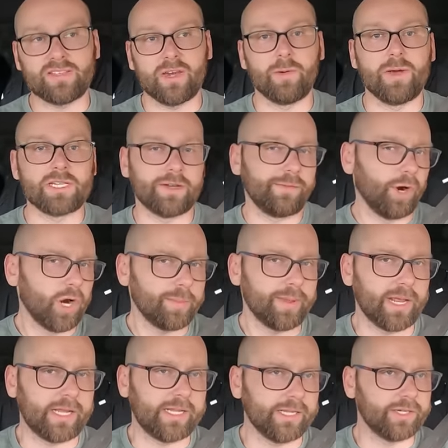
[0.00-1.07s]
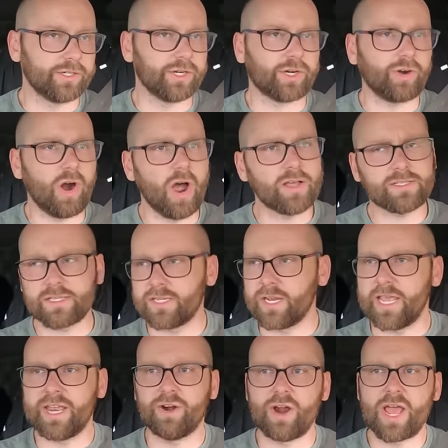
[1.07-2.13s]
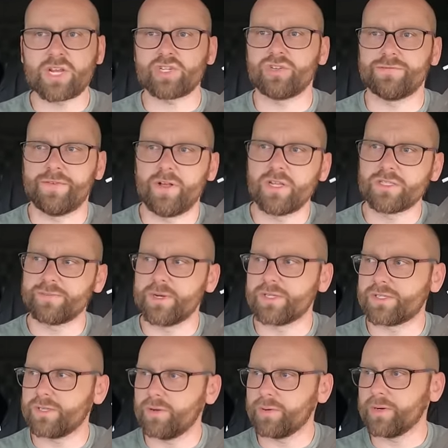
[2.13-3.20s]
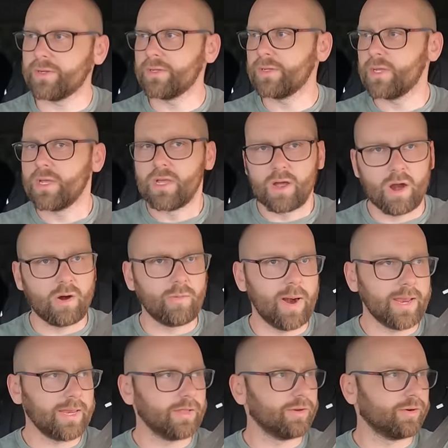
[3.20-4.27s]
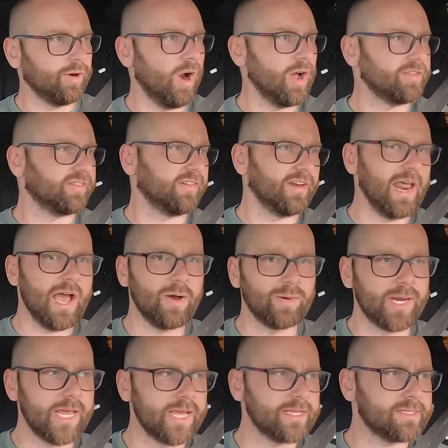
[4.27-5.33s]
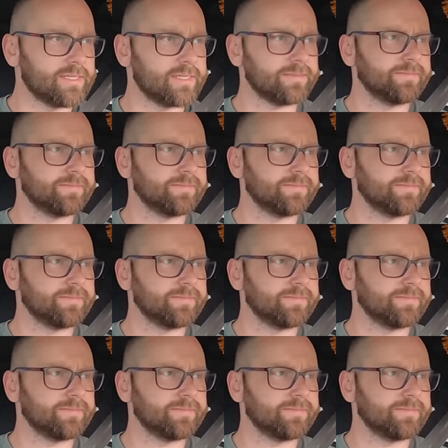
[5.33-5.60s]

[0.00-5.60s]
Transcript: Anyways, I've already been cleared to cross into International Falls, Minnesota, our regular crossing nowadays.